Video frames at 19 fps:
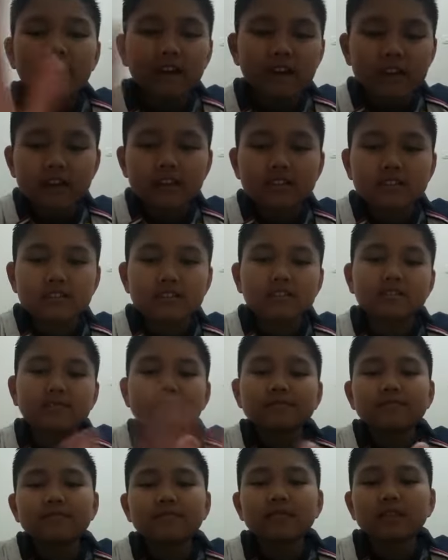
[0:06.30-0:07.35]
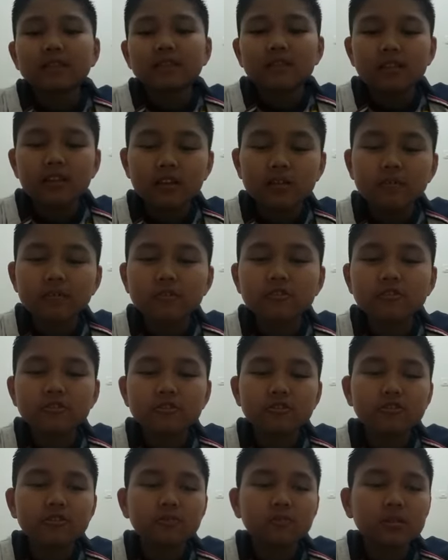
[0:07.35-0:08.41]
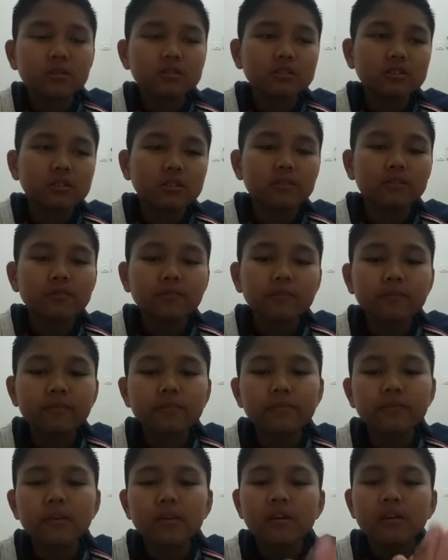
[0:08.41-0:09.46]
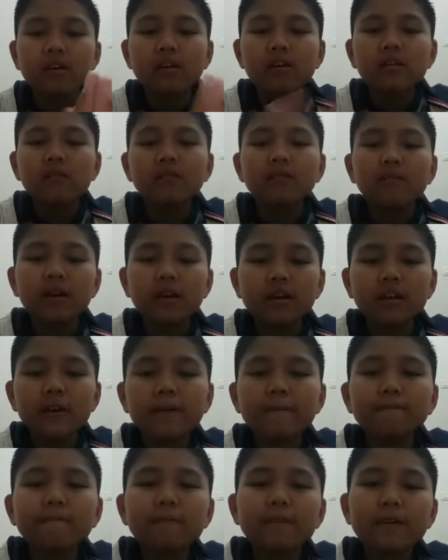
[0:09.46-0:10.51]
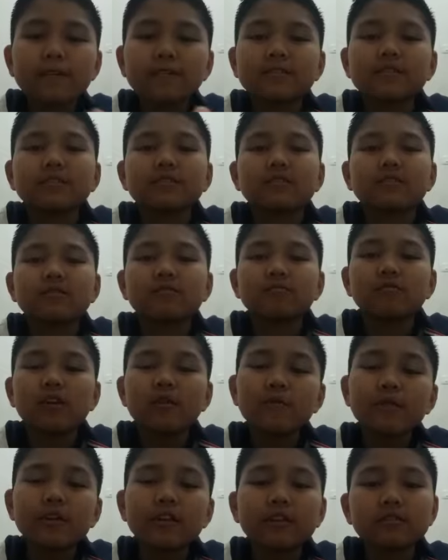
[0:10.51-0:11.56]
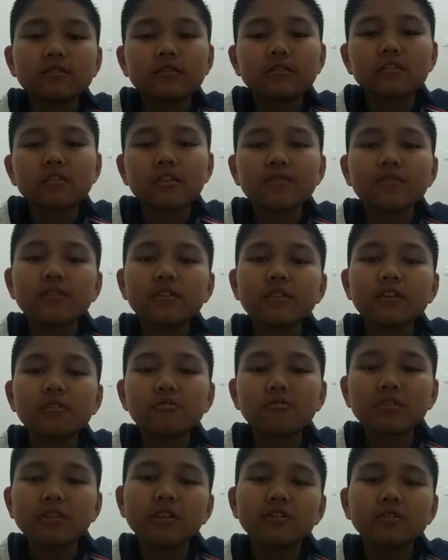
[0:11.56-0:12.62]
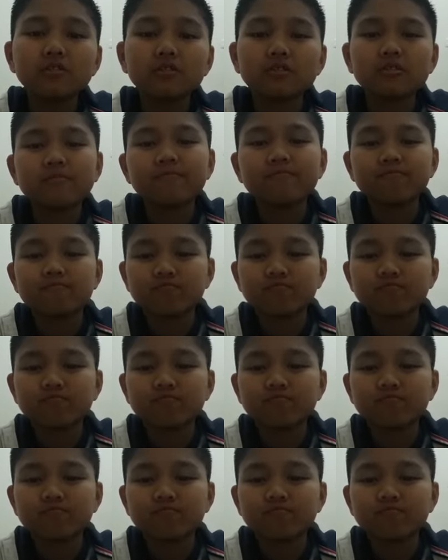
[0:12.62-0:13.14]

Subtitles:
Hi guys, let me introduce myself. My name is Muhammad Excel Raffendi Widianto.